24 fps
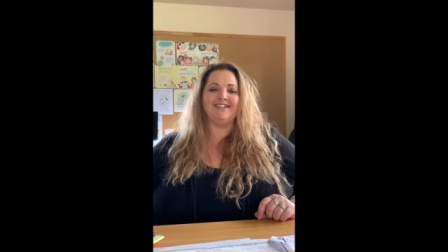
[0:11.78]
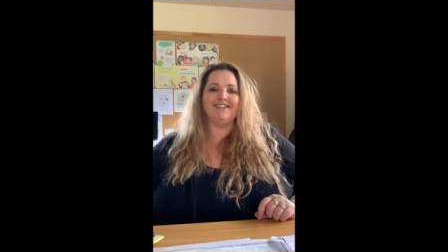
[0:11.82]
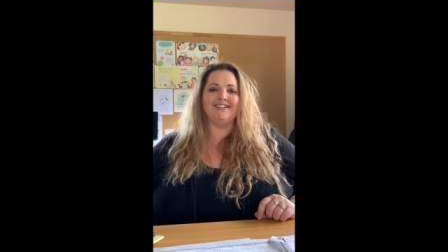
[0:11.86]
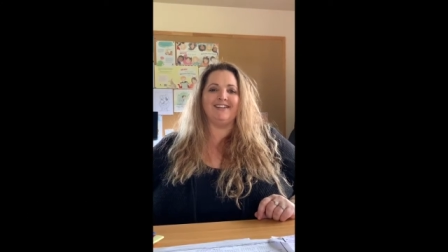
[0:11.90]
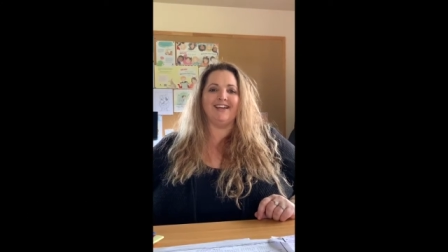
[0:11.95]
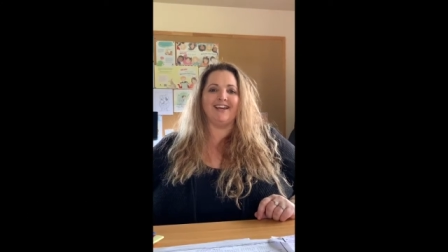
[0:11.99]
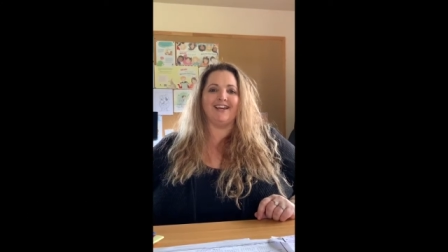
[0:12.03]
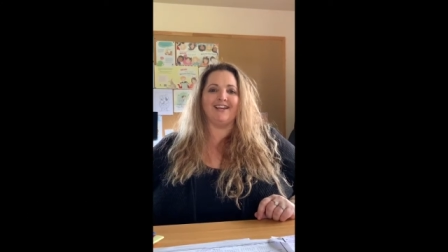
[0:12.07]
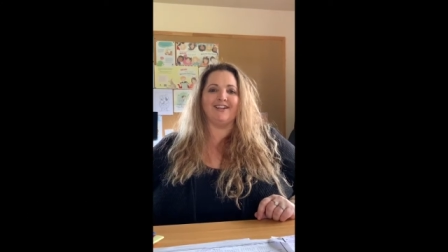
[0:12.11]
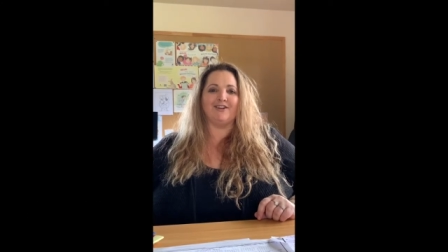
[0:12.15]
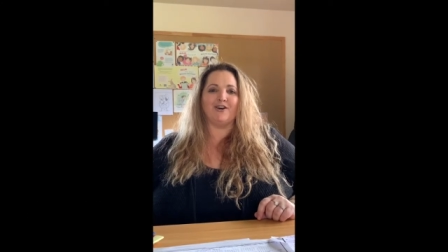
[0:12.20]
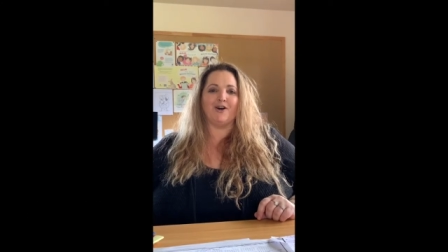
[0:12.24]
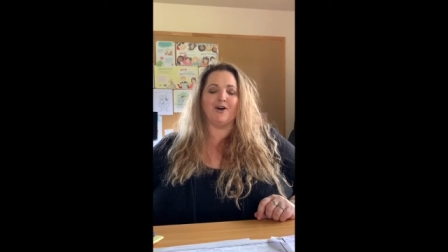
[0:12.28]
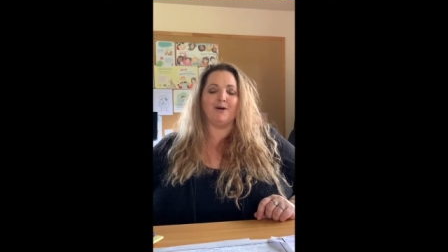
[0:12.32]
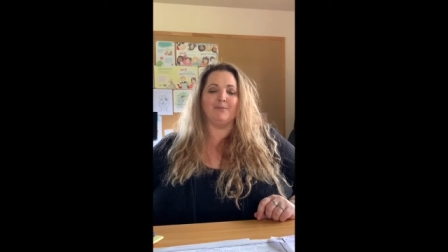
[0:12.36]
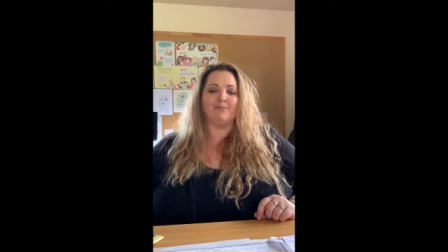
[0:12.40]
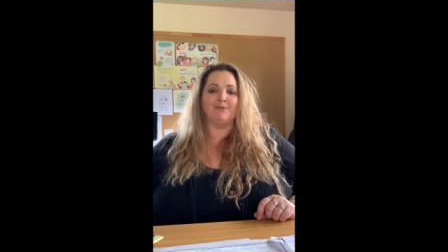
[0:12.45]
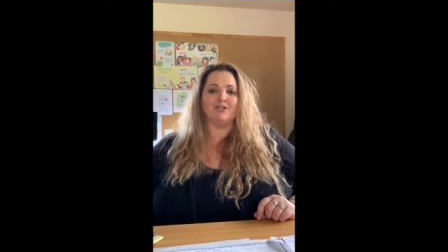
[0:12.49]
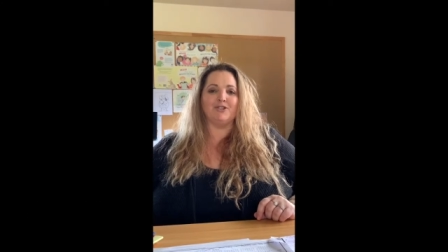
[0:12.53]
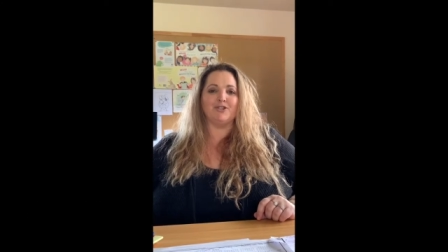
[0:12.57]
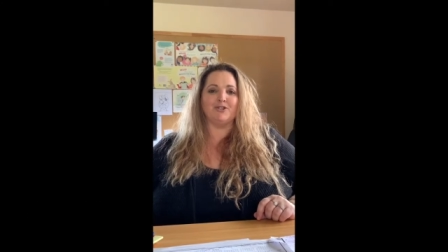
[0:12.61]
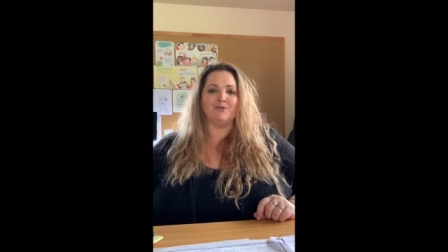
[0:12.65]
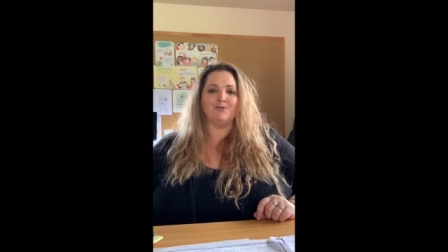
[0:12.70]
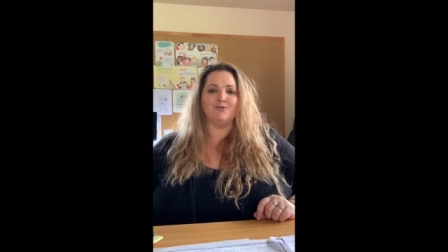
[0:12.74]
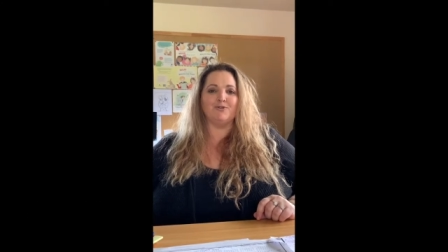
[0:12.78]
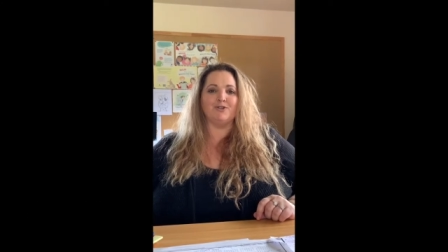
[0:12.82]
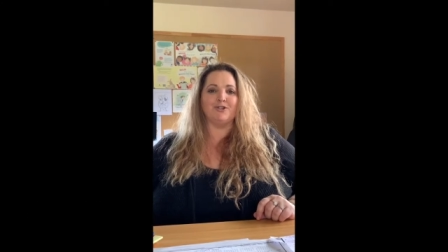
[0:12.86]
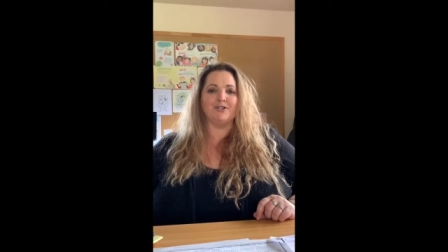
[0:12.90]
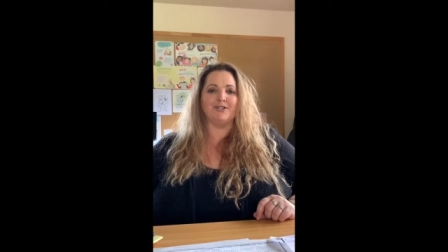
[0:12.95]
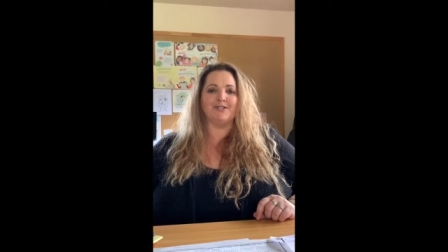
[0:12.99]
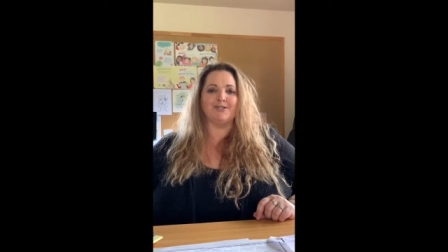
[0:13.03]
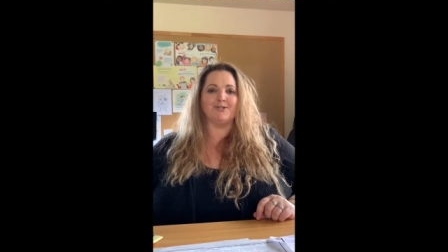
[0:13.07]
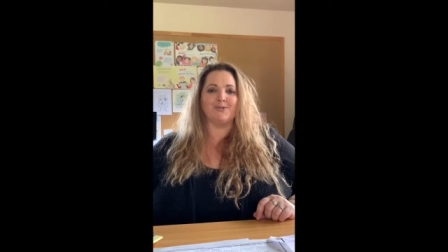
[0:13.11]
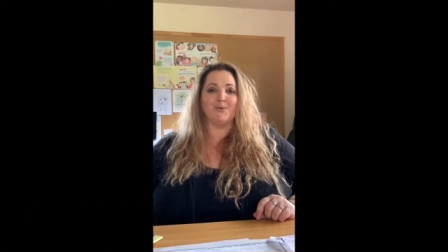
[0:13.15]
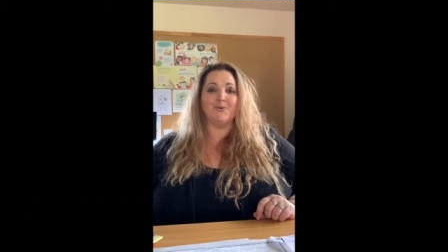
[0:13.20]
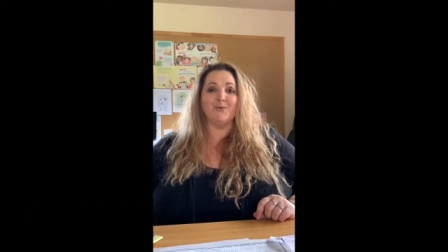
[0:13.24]
and I'm a
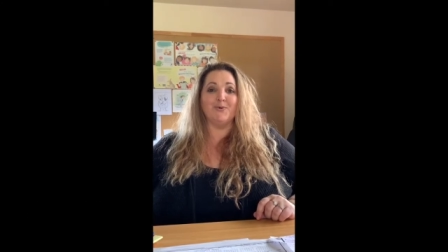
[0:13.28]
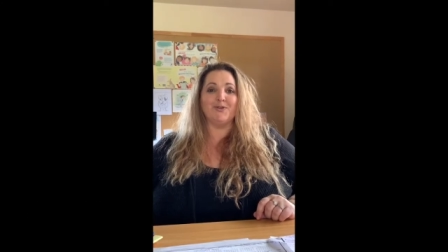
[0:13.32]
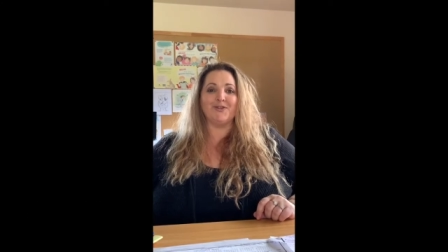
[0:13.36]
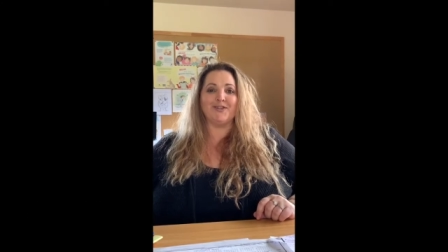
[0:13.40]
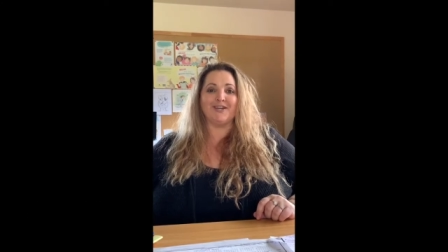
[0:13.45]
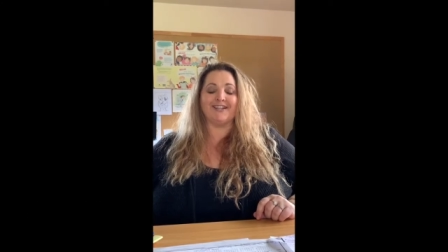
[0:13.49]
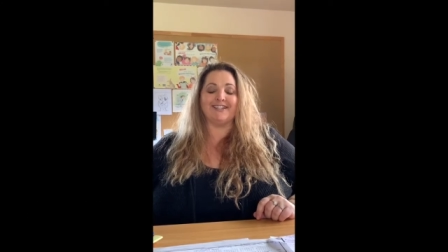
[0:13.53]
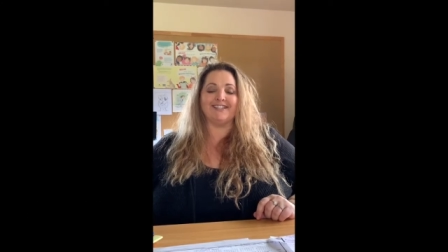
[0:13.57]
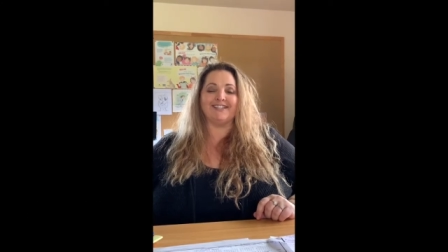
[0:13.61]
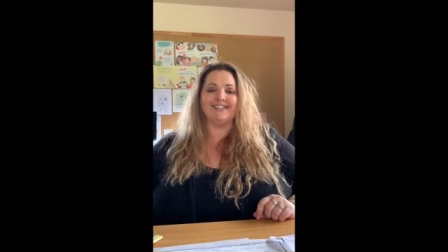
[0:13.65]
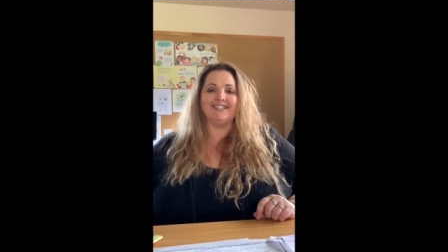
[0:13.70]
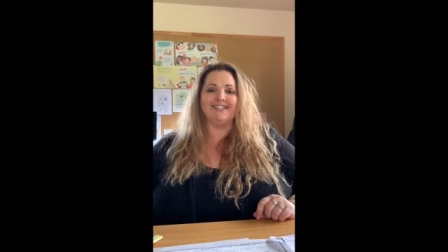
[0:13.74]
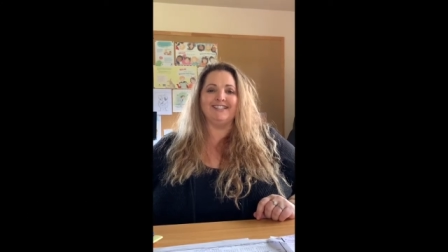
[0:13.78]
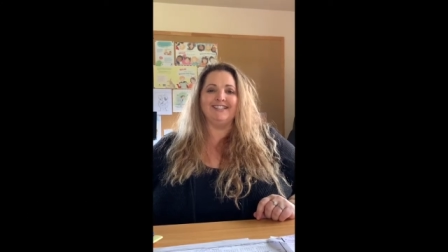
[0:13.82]
children's author.